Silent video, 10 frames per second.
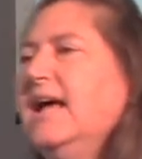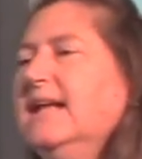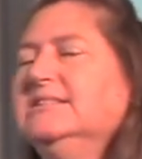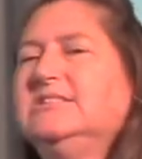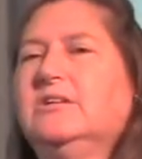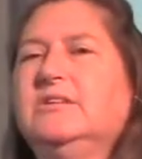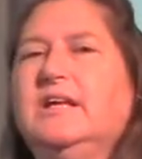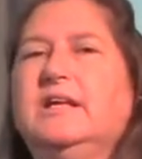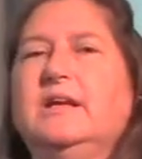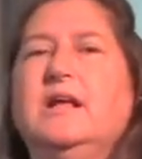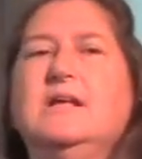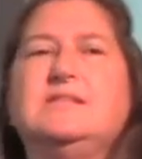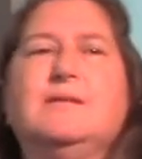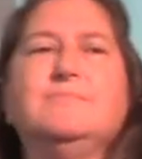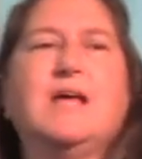And so that
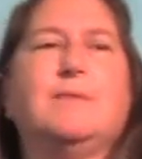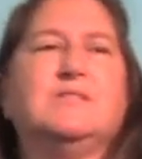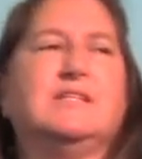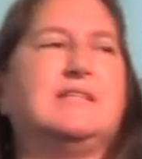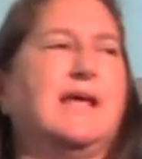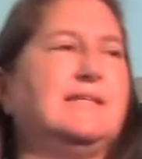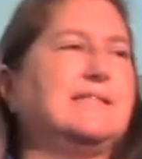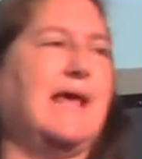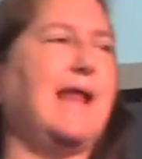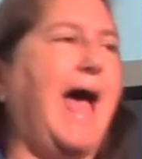sometimes it takes that